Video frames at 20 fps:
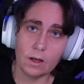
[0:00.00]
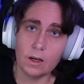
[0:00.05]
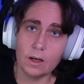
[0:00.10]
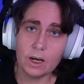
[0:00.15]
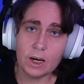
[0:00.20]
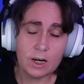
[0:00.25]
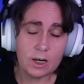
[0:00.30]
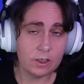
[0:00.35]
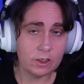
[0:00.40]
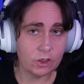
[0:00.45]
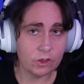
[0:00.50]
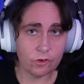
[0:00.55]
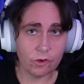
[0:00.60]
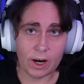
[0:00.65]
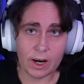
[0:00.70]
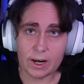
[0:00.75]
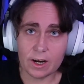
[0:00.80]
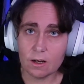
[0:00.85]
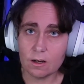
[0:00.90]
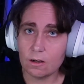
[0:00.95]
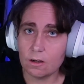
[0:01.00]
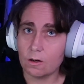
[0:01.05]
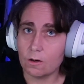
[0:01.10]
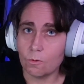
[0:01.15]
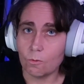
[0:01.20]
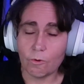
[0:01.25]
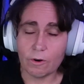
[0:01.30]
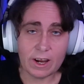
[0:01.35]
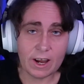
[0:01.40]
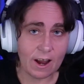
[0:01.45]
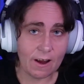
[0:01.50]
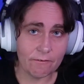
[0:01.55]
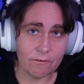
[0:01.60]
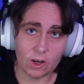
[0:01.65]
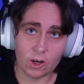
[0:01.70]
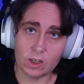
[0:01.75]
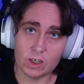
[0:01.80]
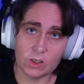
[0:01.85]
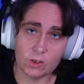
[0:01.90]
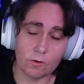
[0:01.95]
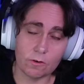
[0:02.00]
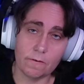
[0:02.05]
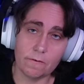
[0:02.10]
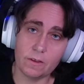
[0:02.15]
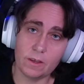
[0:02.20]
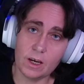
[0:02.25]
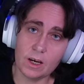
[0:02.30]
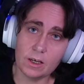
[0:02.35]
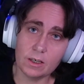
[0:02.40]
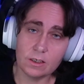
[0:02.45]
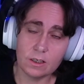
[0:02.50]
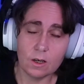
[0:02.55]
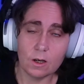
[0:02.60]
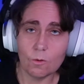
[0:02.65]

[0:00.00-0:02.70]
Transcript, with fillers: In Australia, we have those sort of things.